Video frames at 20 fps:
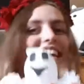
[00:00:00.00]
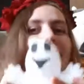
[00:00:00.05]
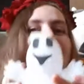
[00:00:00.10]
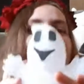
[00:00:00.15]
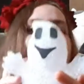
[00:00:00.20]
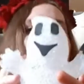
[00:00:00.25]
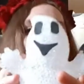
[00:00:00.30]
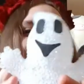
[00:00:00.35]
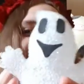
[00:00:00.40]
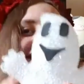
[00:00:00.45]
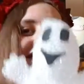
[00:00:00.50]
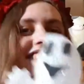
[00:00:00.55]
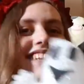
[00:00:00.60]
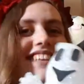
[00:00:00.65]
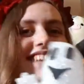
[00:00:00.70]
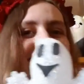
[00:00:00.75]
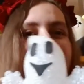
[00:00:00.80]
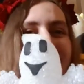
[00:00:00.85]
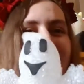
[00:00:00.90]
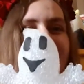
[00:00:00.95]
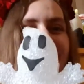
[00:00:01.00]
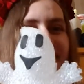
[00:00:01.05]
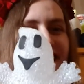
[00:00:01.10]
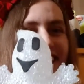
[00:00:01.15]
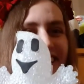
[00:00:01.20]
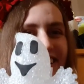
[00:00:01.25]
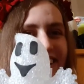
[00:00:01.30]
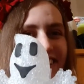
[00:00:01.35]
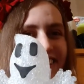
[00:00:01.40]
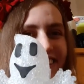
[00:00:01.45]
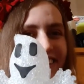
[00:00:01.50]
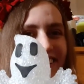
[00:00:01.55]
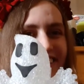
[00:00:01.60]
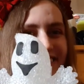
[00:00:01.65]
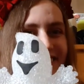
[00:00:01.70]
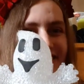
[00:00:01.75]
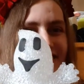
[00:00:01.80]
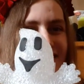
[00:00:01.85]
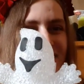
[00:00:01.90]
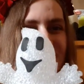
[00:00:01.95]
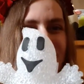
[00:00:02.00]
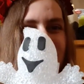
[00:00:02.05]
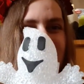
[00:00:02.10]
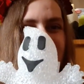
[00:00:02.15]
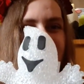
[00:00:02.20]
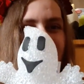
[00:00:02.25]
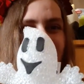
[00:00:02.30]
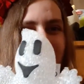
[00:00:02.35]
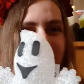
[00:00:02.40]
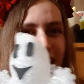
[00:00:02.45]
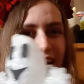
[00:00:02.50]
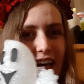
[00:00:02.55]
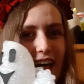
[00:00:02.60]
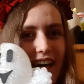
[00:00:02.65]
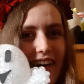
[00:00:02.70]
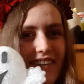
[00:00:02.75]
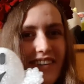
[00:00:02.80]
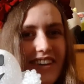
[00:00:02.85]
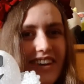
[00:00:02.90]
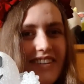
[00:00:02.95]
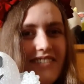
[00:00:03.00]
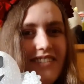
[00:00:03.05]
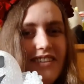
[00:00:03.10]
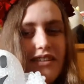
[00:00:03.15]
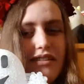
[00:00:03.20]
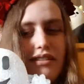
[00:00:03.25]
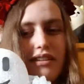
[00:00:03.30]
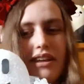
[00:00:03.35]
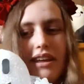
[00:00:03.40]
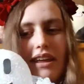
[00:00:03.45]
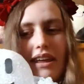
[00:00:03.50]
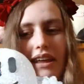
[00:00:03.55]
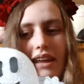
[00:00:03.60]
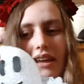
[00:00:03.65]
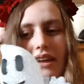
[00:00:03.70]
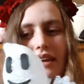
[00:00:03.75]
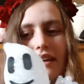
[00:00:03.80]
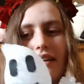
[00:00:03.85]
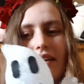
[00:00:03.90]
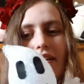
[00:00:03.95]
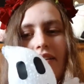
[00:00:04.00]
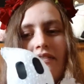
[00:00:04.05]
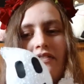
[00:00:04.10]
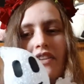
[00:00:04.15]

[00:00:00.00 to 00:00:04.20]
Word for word: It's a little ghost! How cute is he?